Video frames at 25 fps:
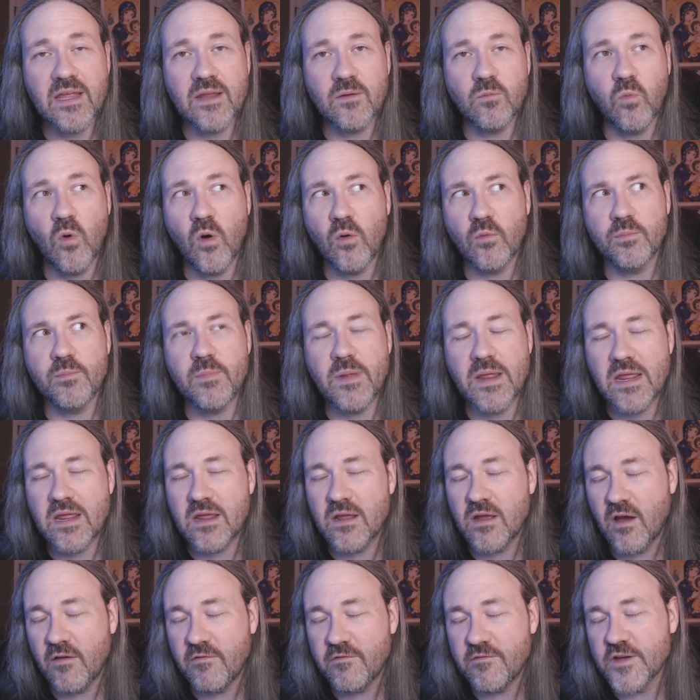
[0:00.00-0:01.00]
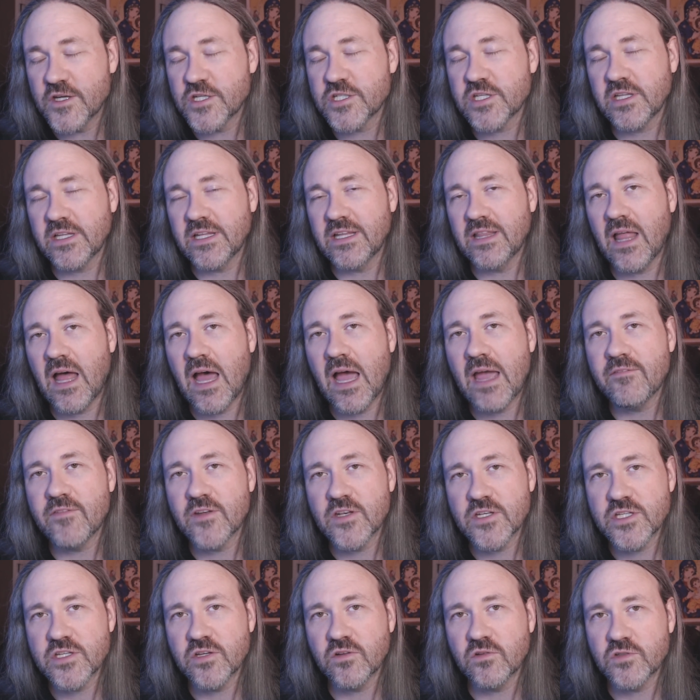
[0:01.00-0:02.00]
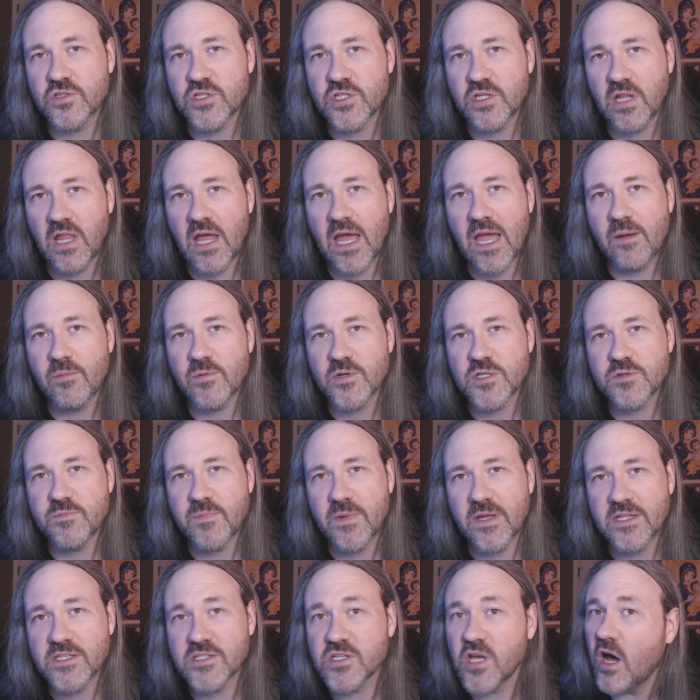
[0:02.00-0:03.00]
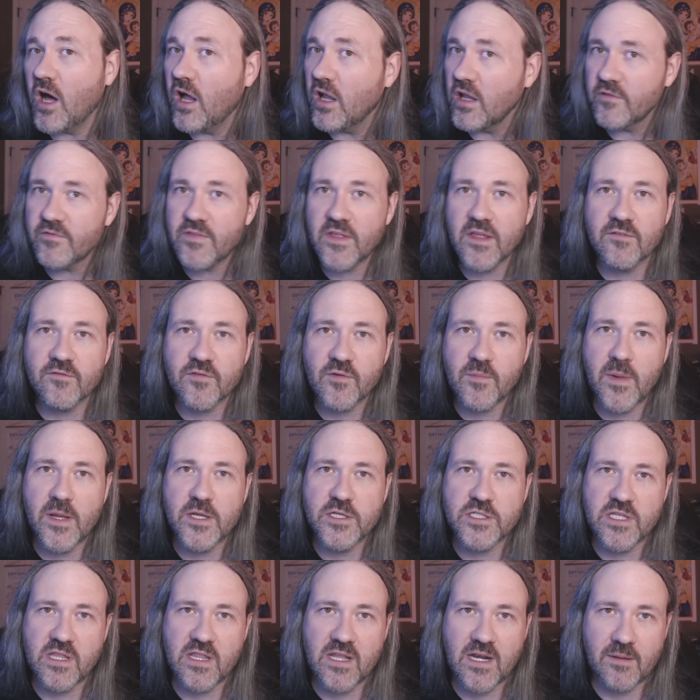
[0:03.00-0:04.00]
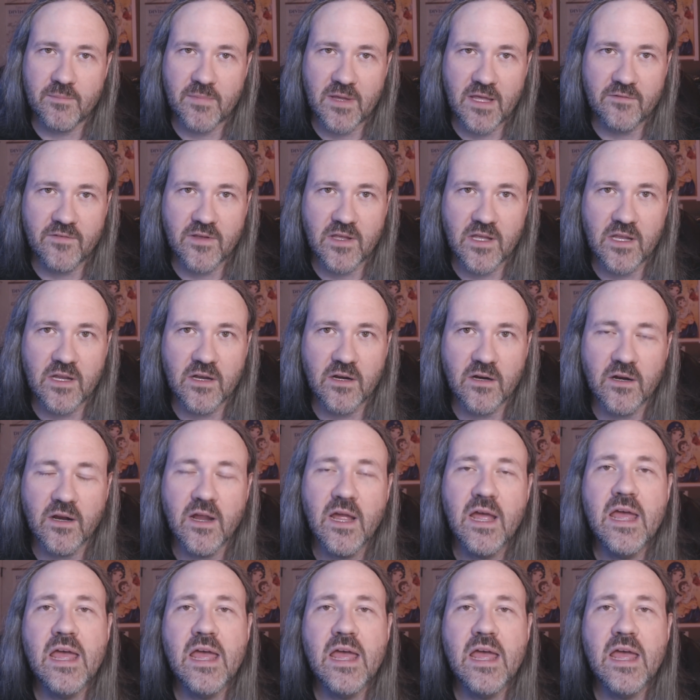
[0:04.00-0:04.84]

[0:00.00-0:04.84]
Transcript: It won't be officially live until July, which means all of the information that I'm giving here